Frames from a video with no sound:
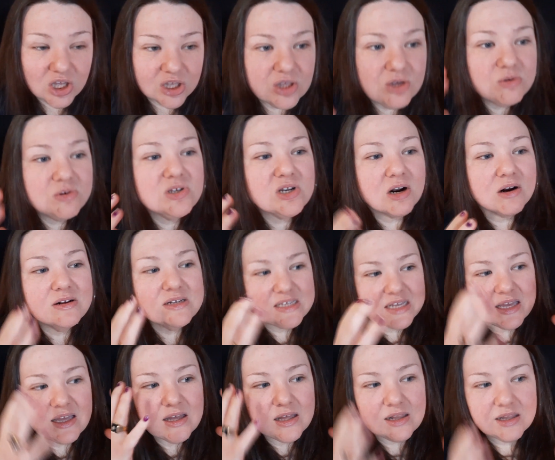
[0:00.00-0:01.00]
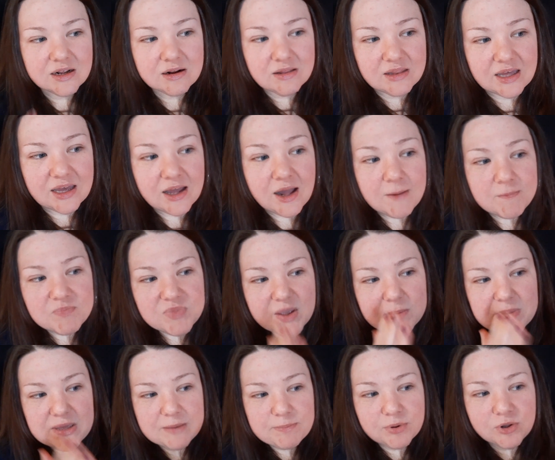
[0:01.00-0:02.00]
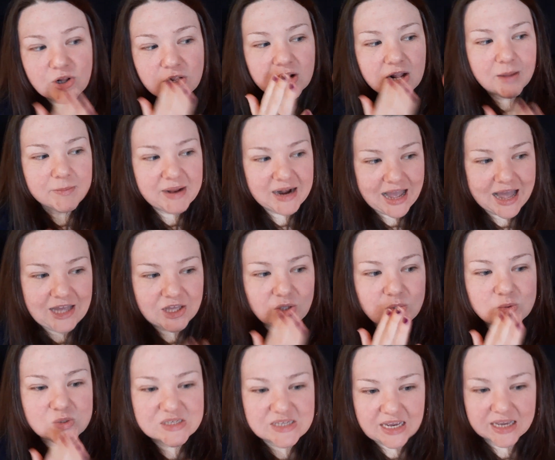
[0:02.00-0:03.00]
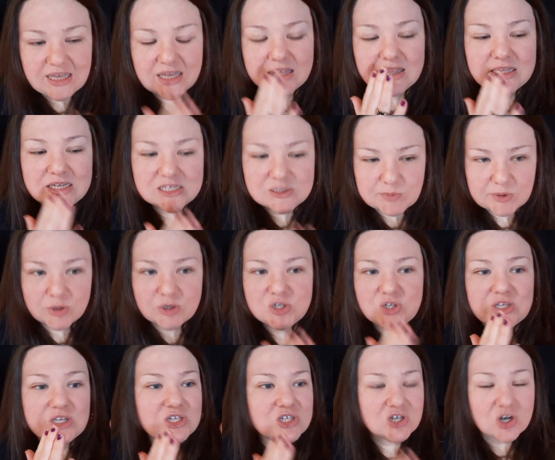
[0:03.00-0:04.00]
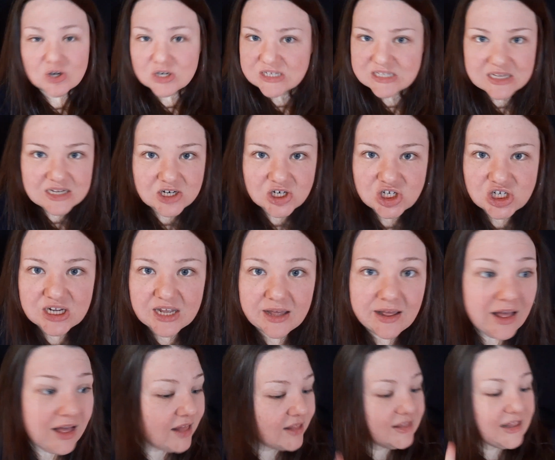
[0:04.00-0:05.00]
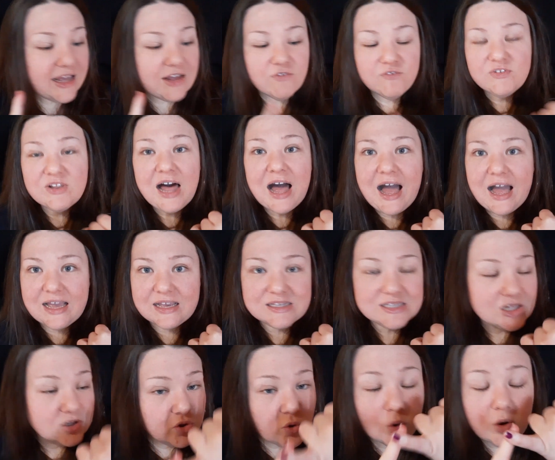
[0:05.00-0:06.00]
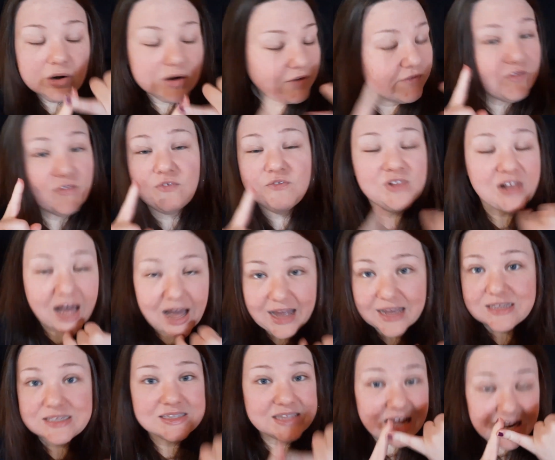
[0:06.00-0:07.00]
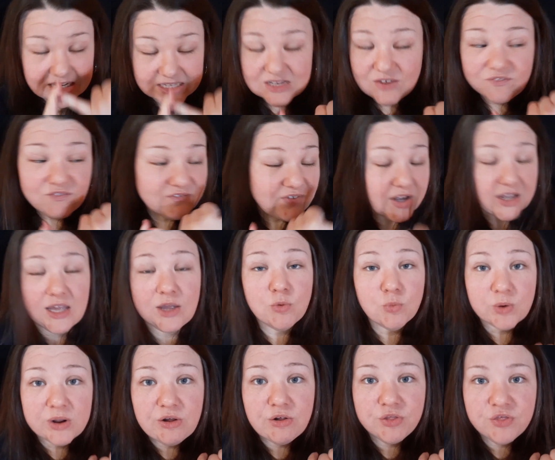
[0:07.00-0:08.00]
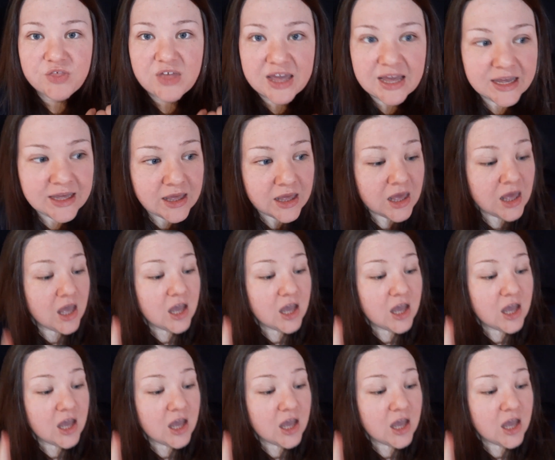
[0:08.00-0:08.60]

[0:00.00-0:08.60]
you start seeing clearly that people are coming at you psychically, spiritually. You start seeing shit like flies, the Lord of the Flies. That is a fucking real thing.